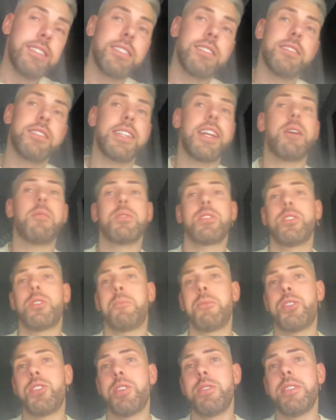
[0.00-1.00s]
So that was an
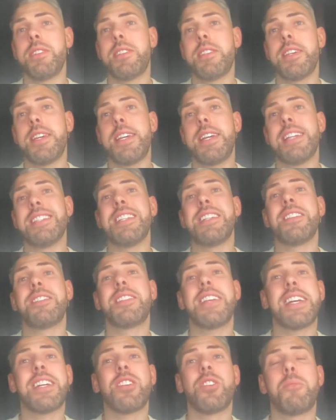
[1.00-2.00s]
opportunity. And then the
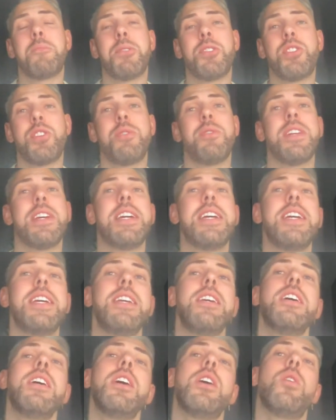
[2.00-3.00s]
second
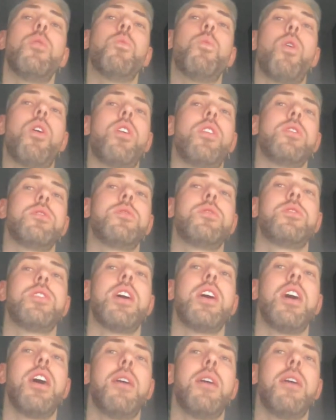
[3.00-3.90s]
opportunity was